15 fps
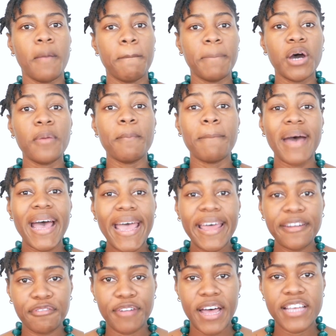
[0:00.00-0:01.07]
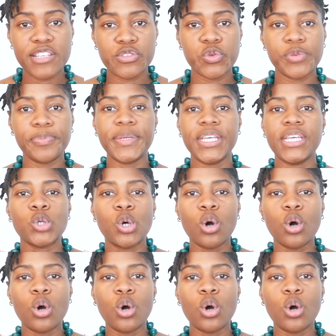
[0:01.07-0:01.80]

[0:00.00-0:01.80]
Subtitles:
But my advice would be